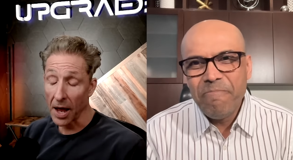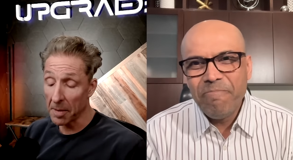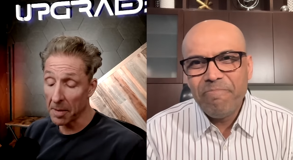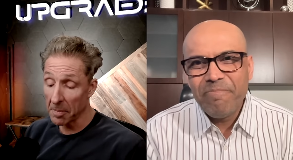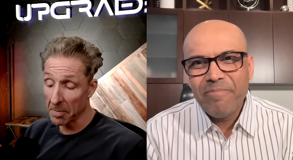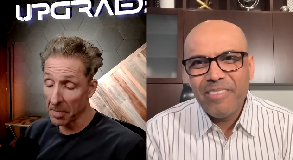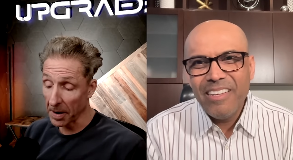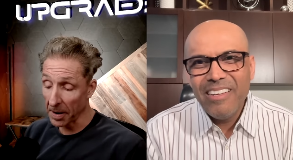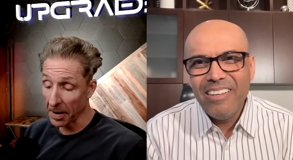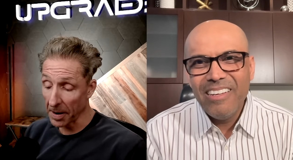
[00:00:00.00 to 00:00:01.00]
Speaker 1: I'm
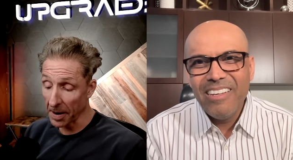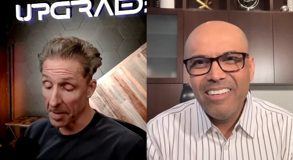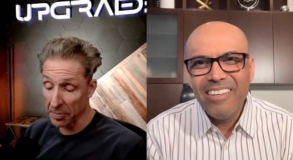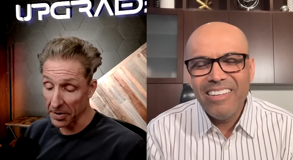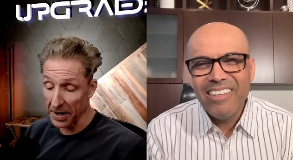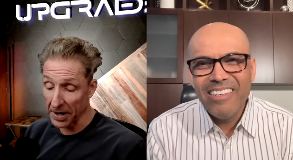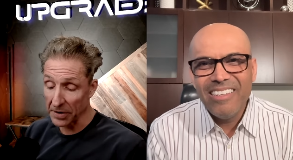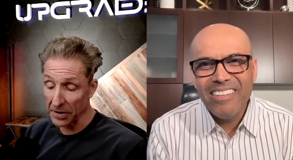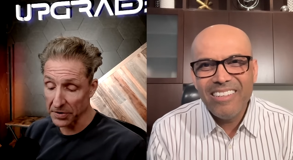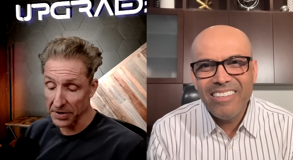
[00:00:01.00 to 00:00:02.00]
uh, I'm
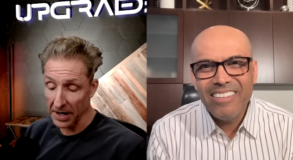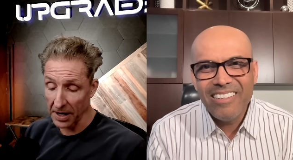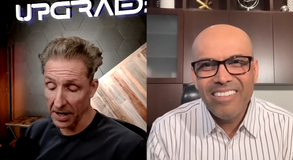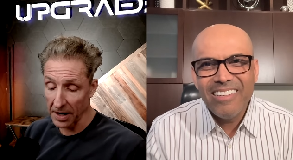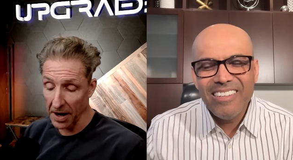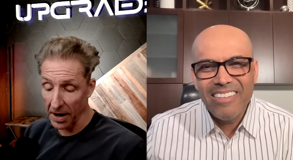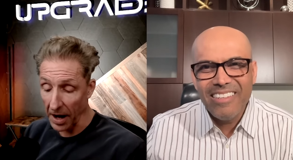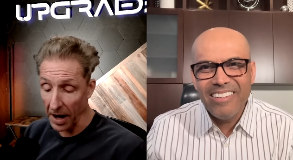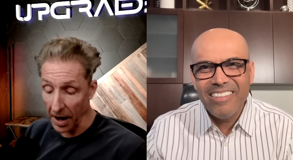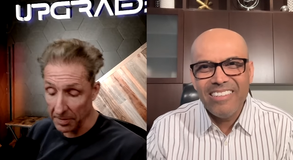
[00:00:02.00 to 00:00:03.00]
pretty interested, uh,
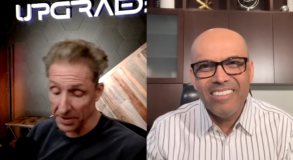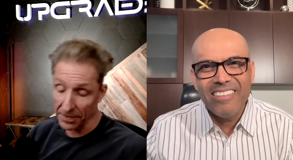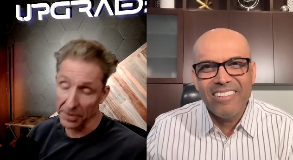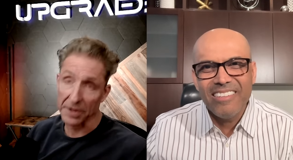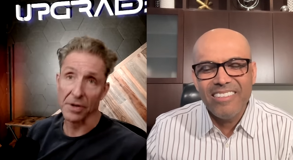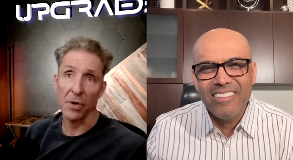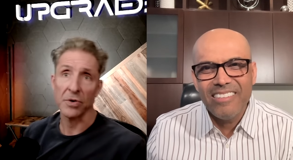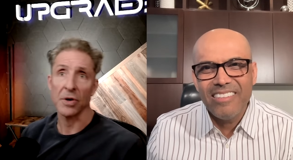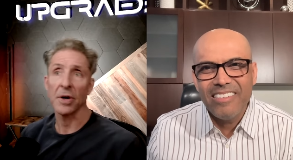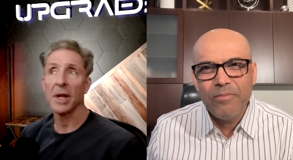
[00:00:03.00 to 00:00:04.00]
and I, am just full
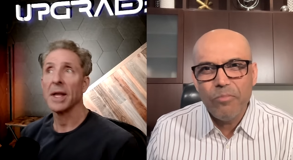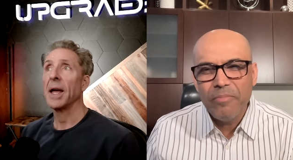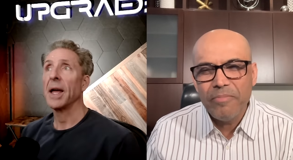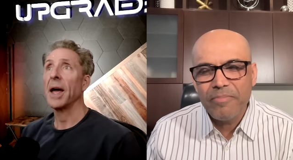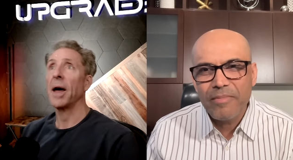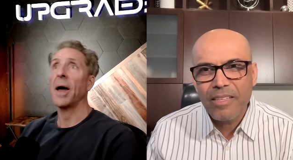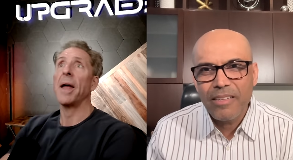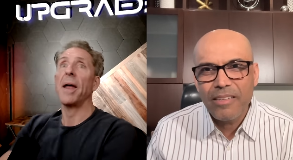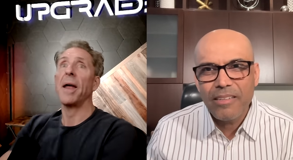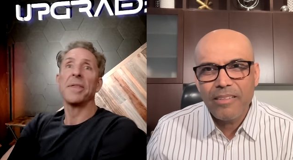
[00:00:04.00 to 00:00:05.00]
disclosure. Uh,
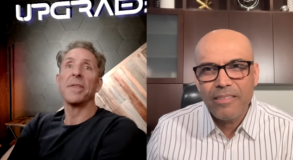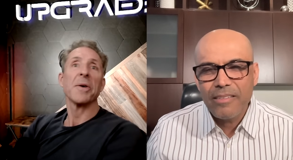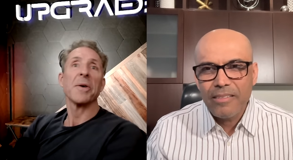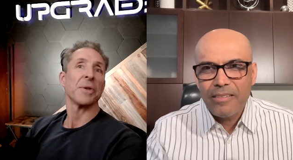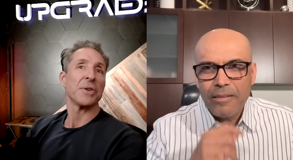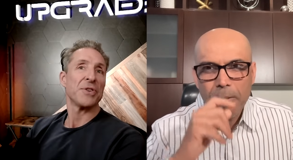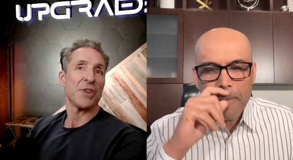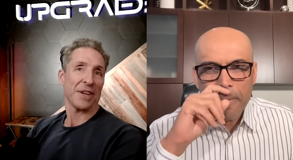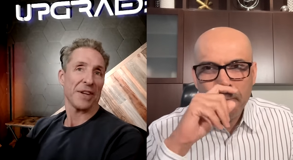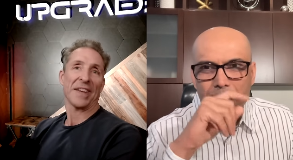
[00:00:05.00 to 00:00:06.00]
I, I think you're a
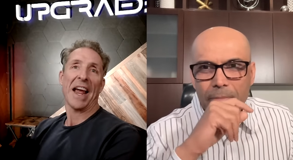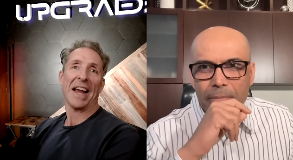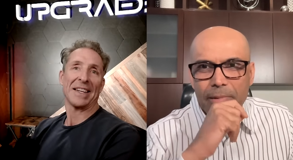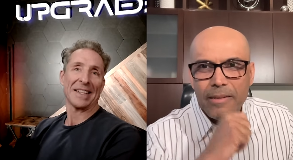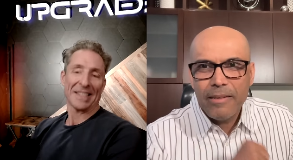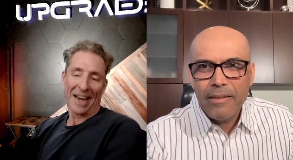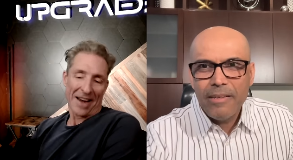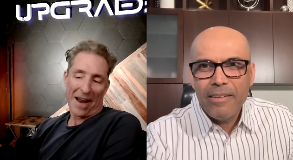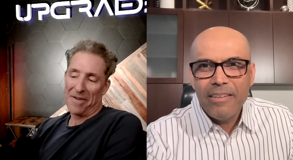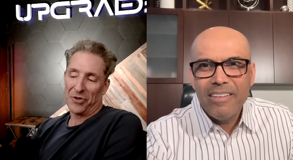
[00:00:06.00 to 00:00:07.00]
legit scientist.
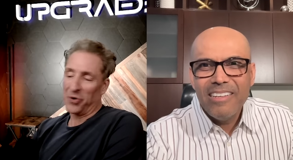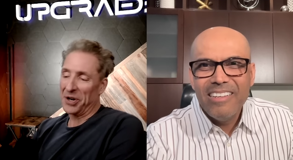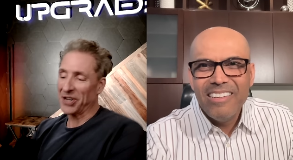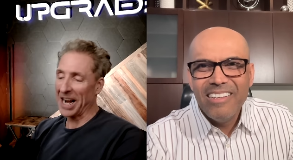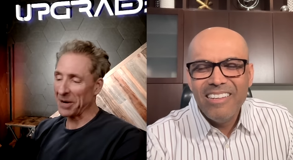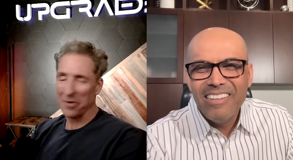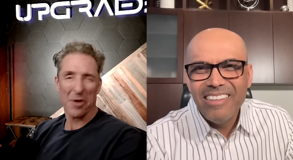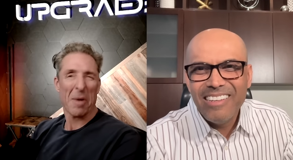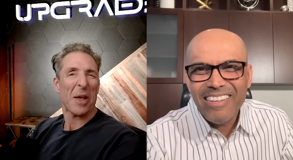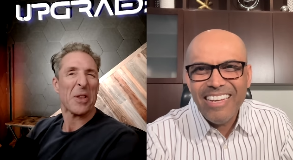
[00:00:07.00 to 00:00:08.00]
I, I enjoy chatting
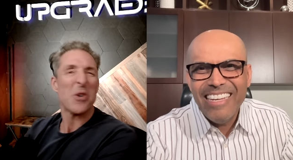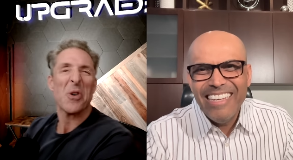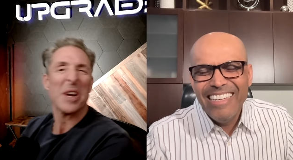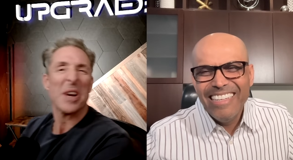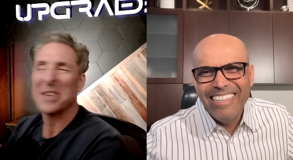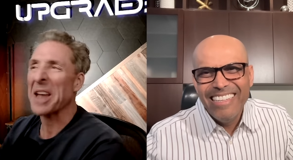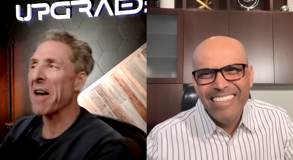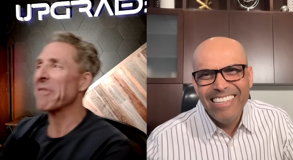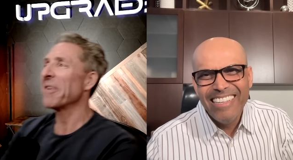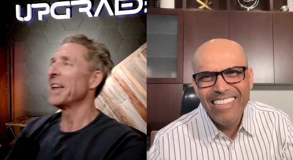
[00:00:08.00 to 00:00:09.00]
with you about nerdy
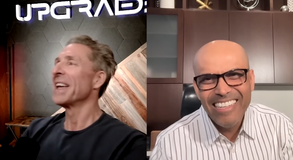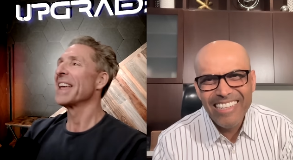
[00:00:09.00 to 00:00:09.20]
stuff.